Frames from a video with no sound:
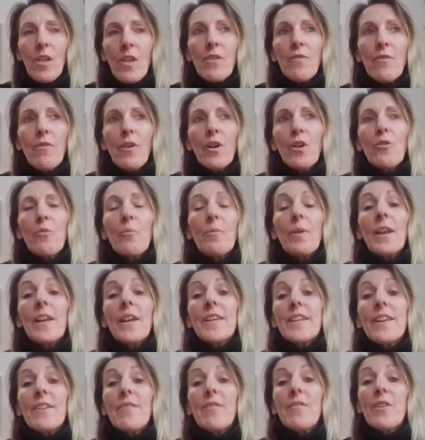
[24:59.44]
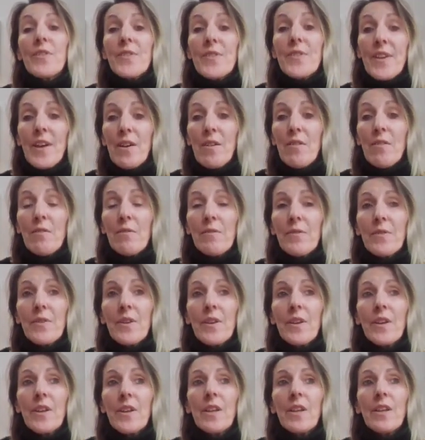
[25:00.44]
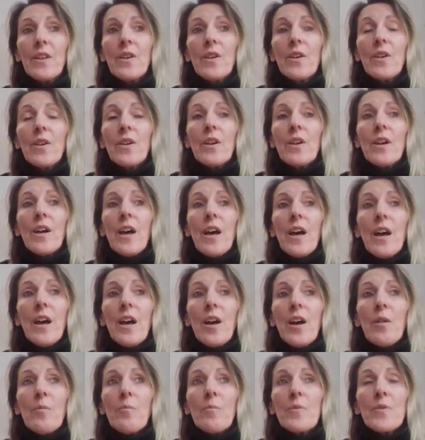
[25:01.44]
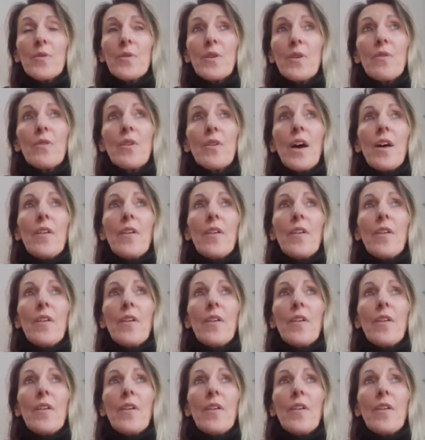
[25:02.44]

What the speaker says: the vulnerability of ourselves, so that